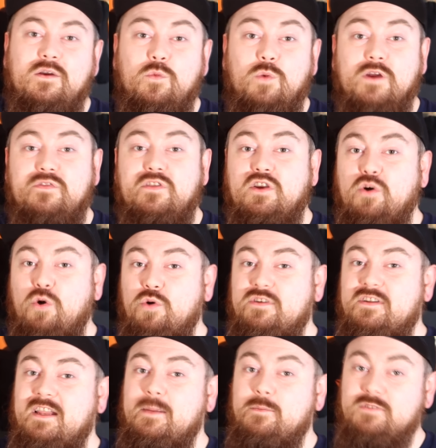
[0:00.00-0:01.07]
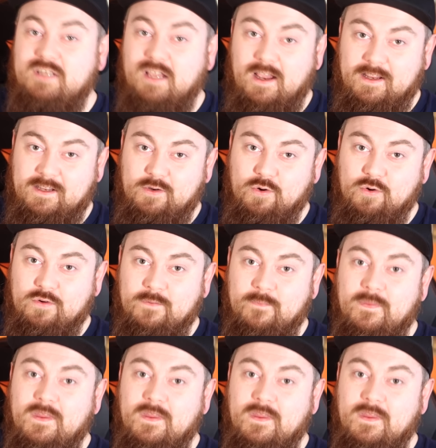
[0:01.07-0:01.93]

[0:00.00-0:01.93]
with the codename Tango.